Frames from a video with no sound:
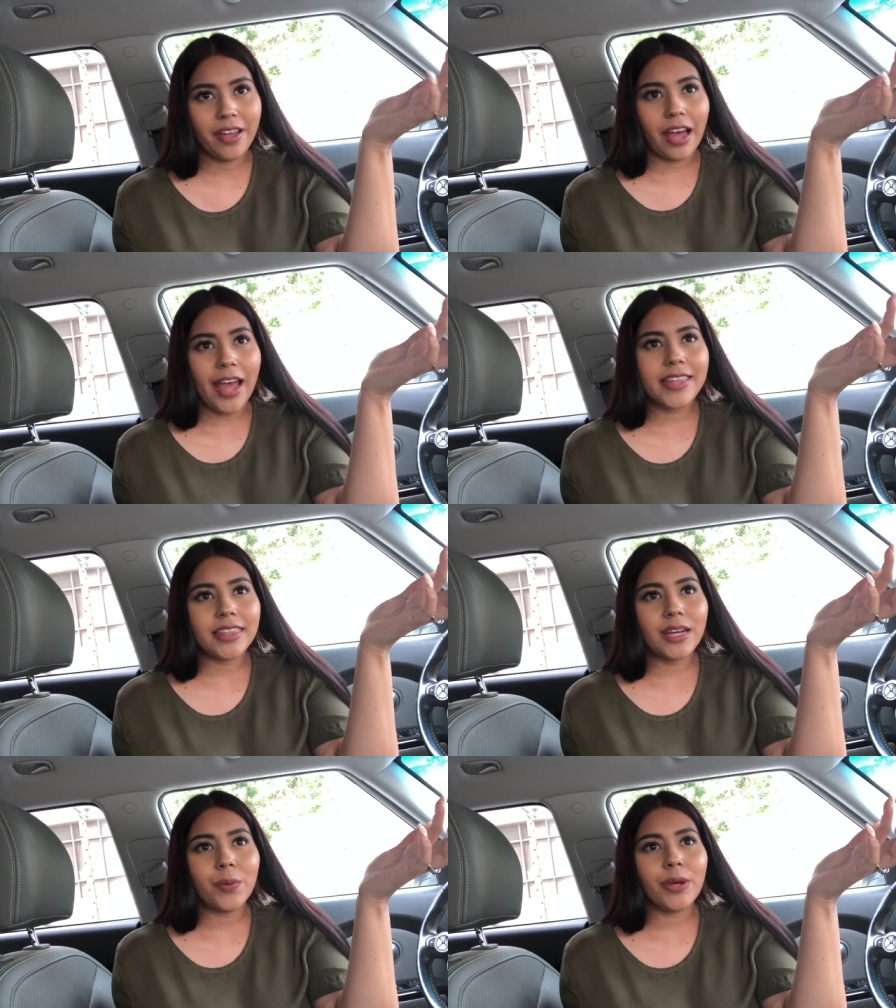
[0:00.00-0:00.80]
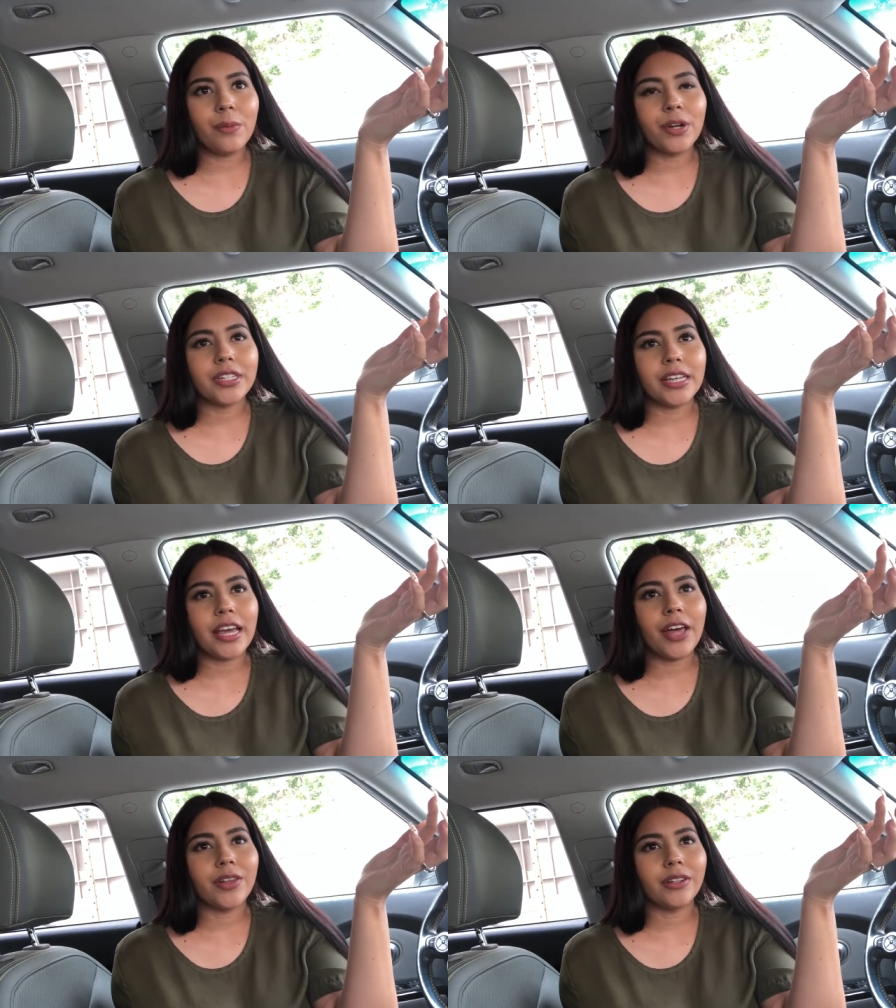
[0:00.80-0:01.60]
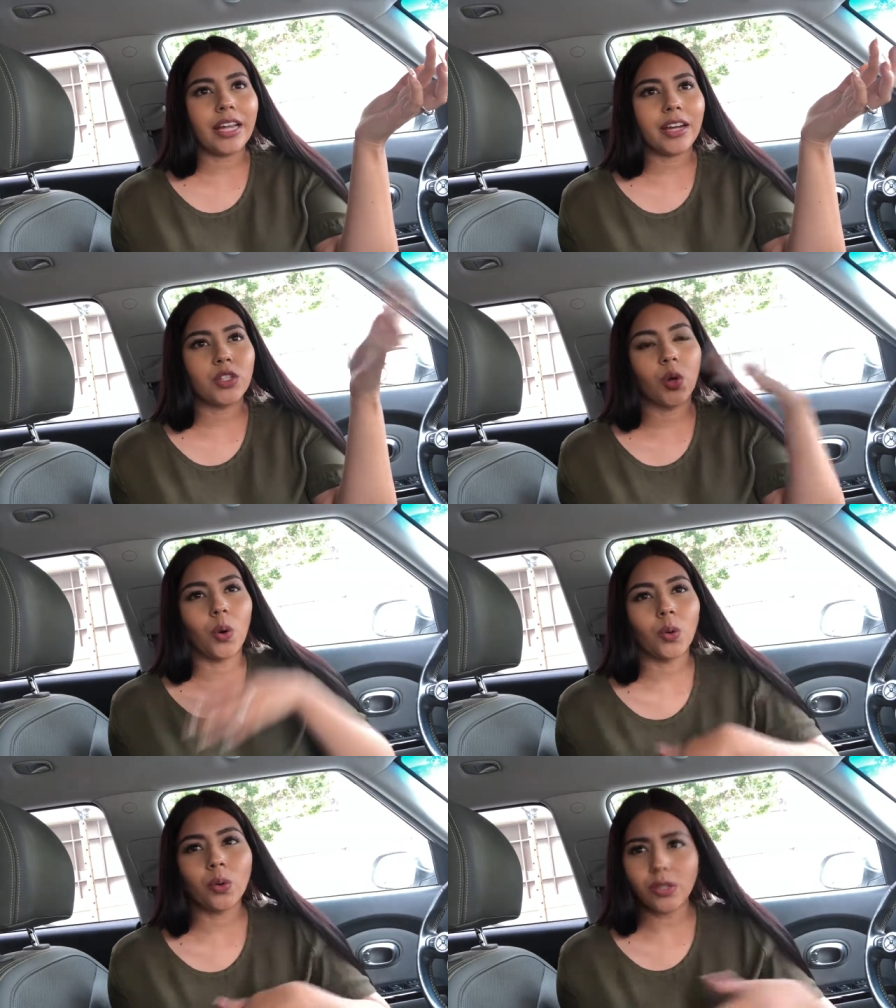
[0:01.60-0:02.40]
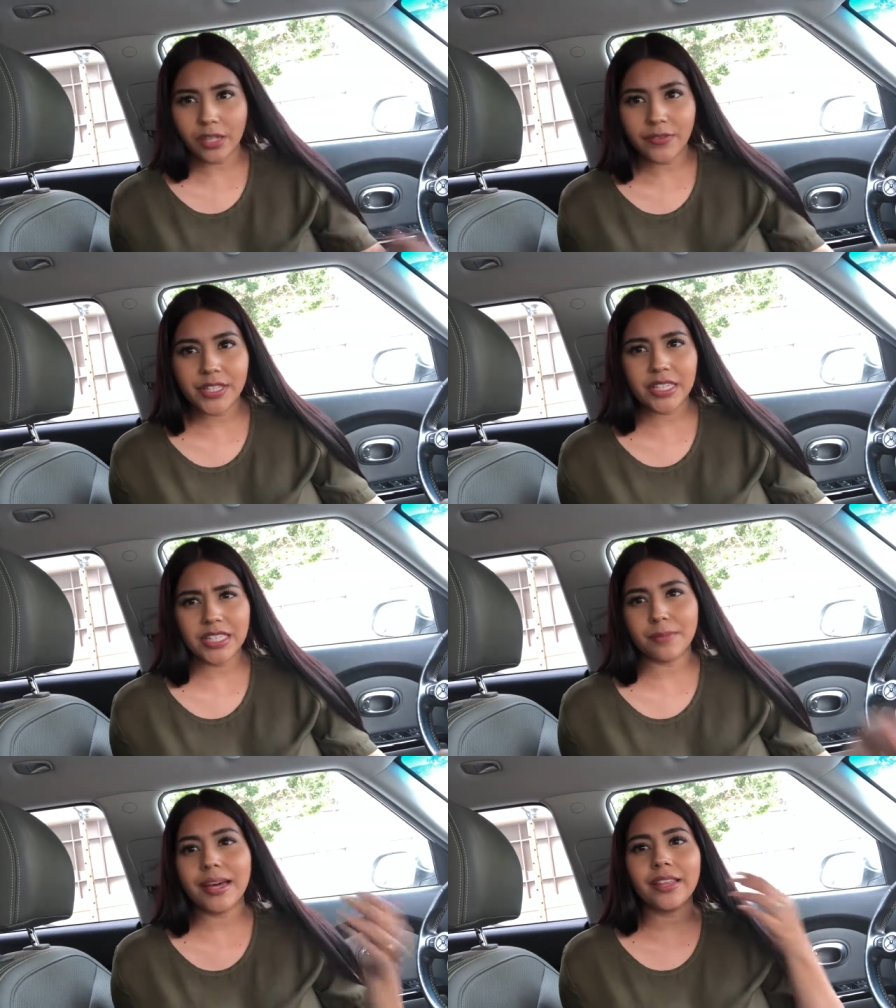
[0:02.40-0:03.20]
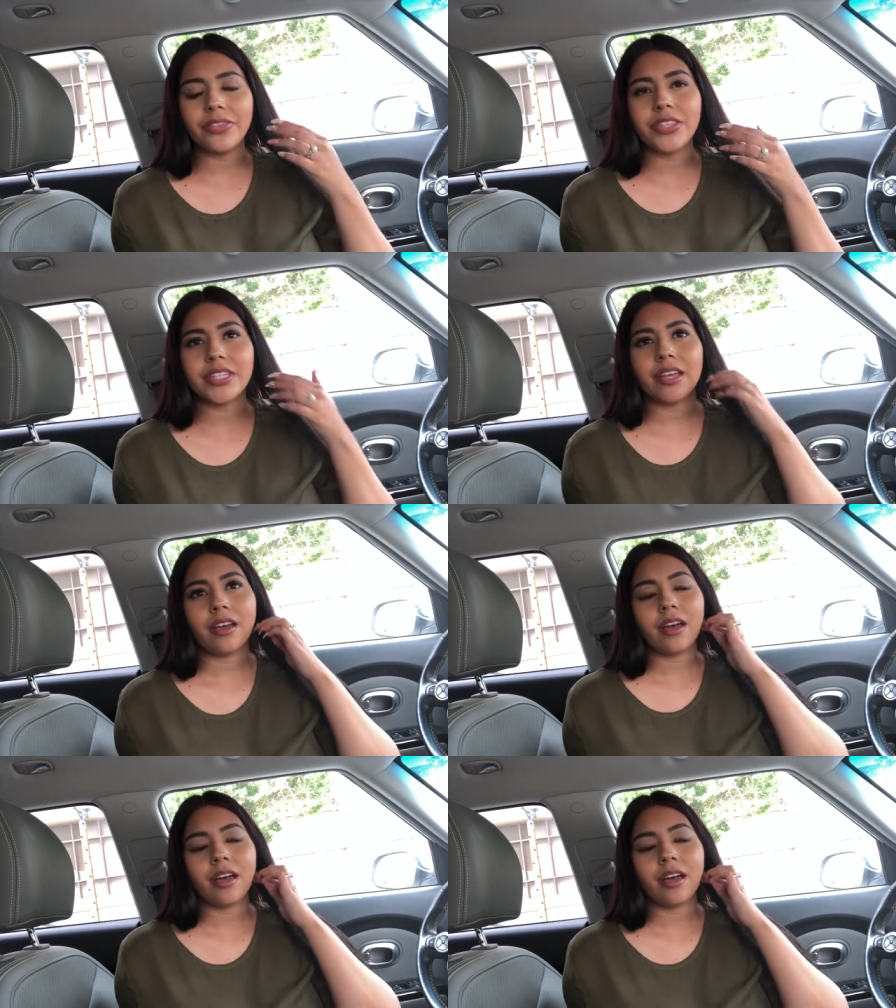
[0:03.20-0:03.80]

I think we were together like a total of 6 months.